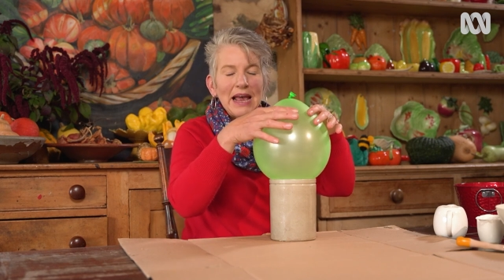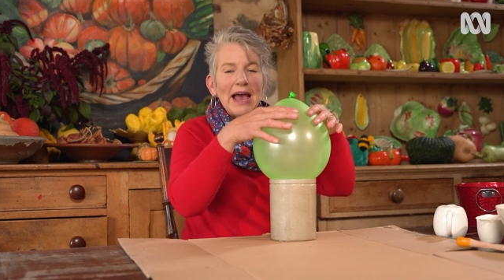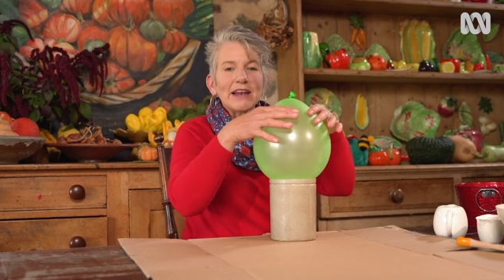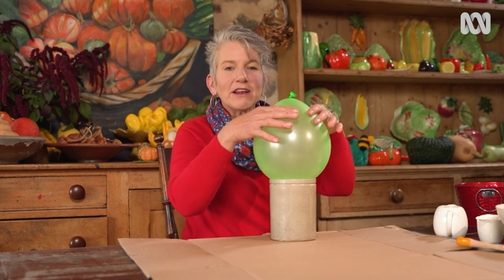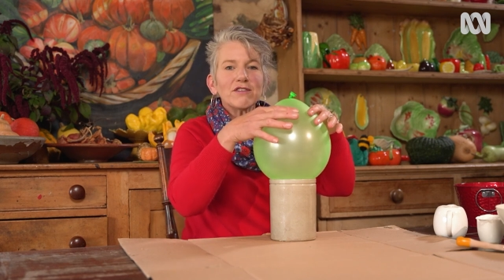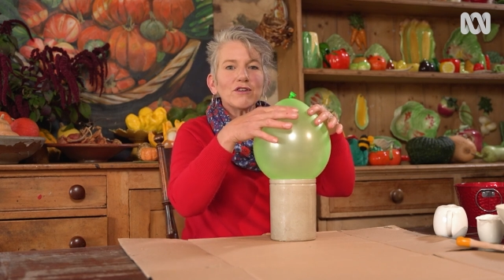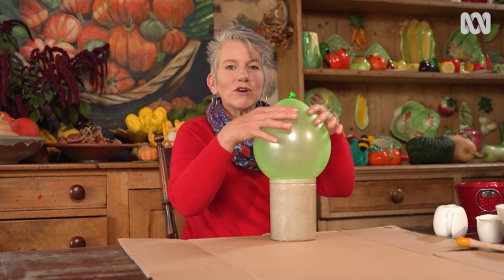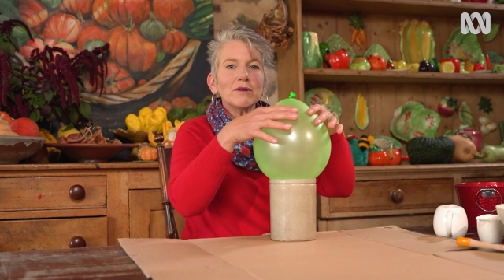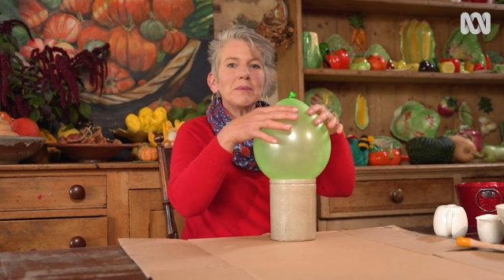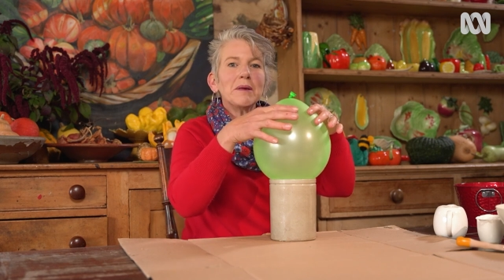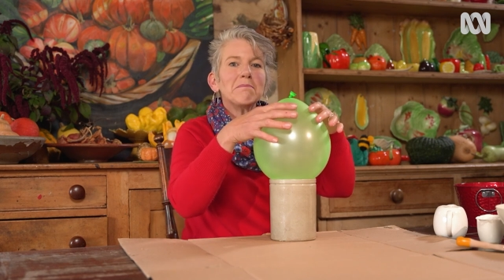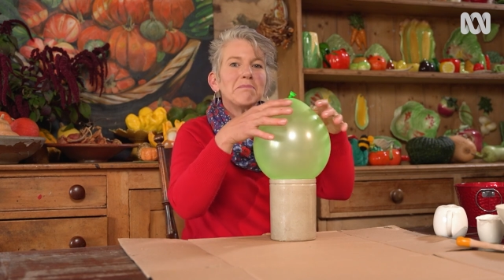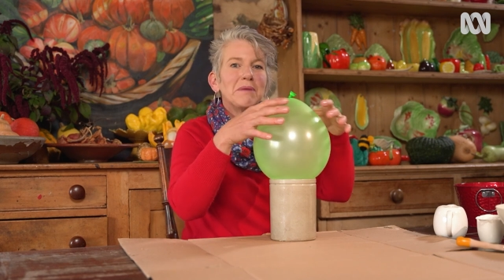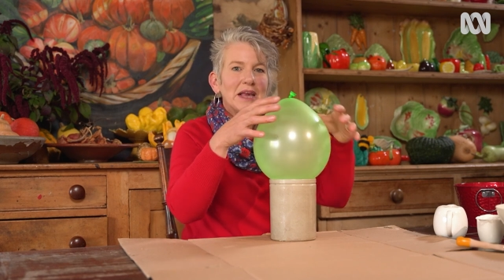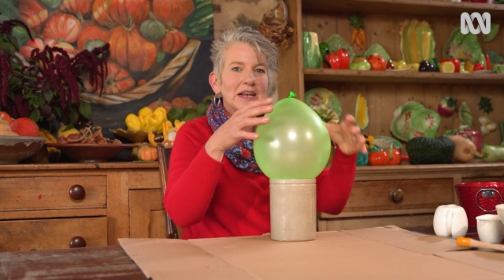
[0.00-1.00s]
And it's got to be
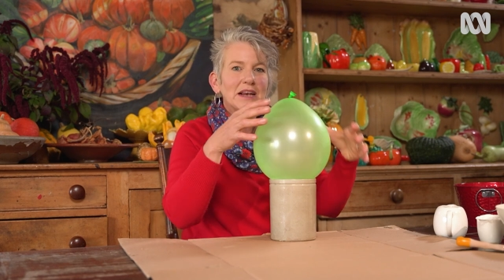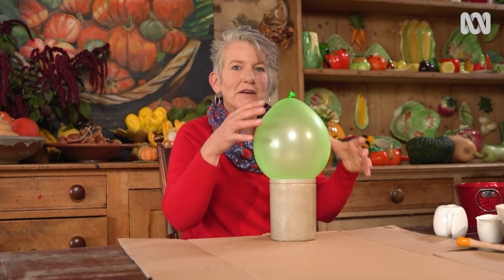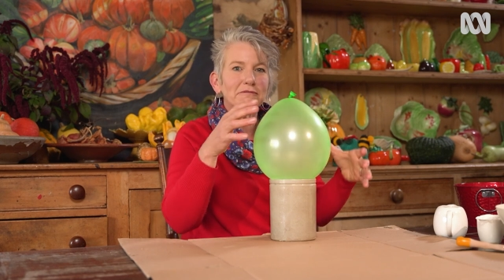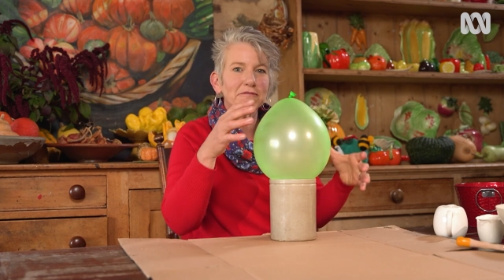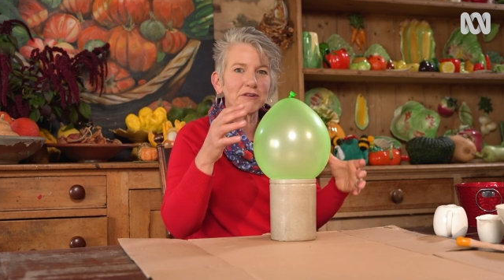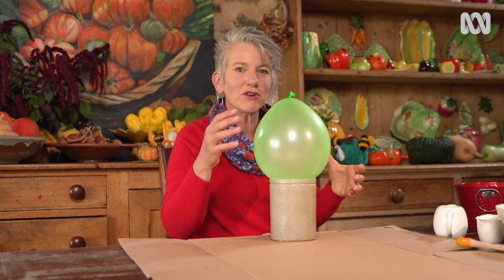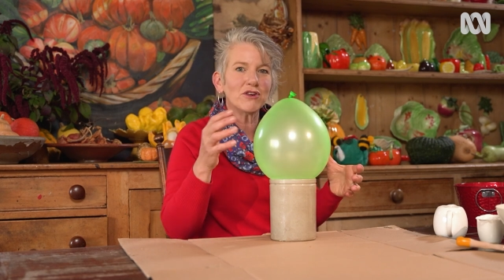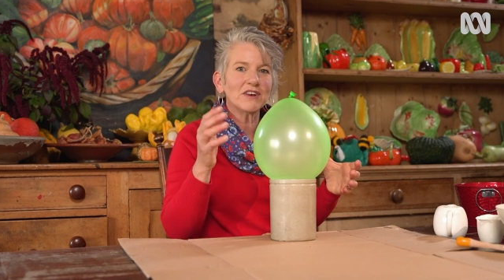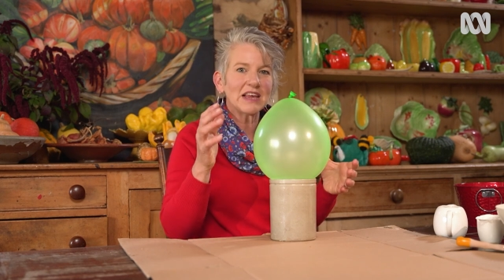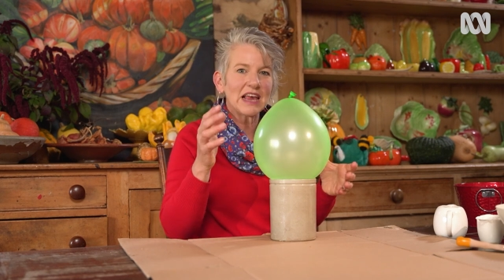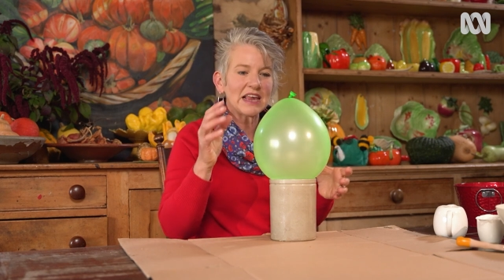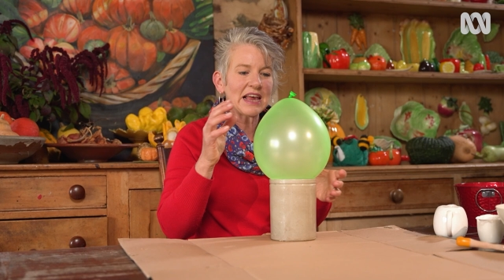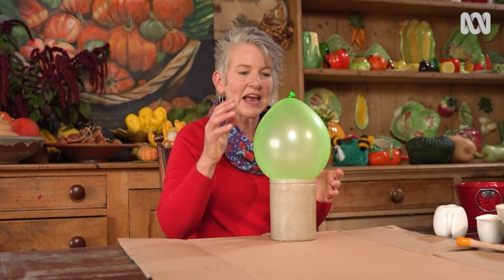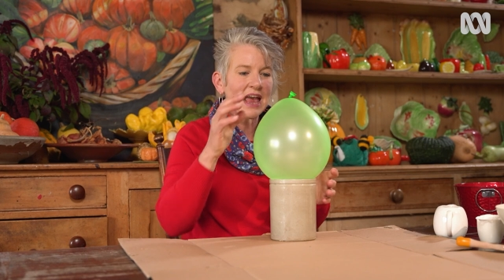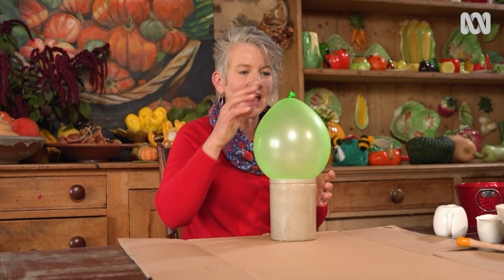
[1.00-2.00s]
big enough for you to
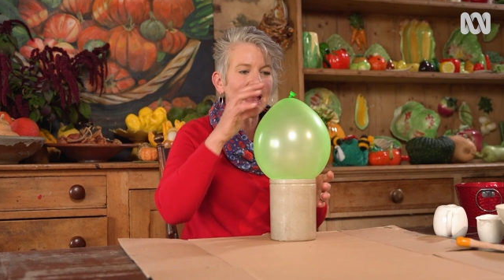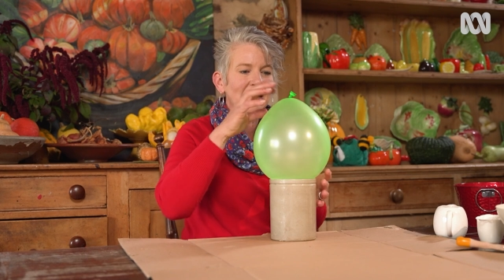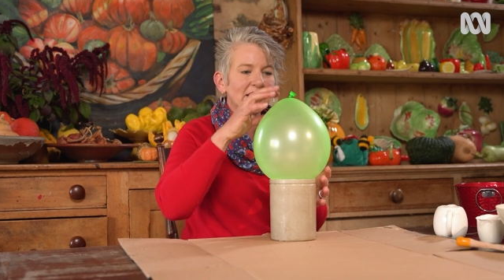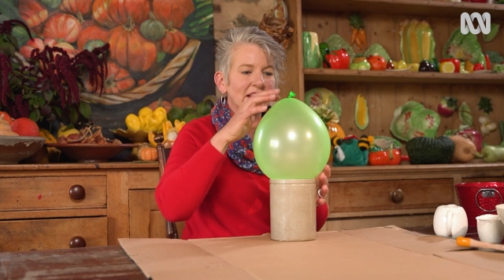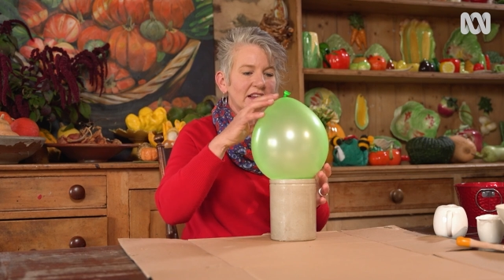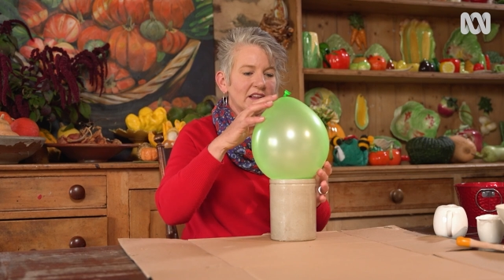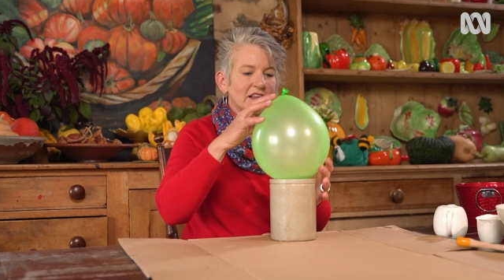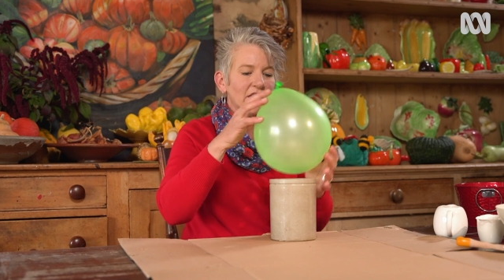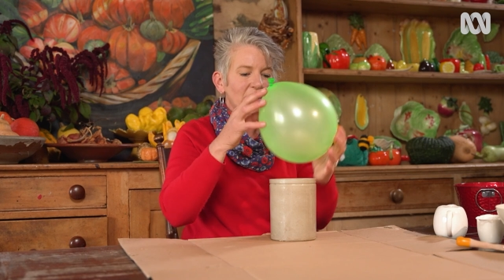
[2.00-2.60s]
get your hand in.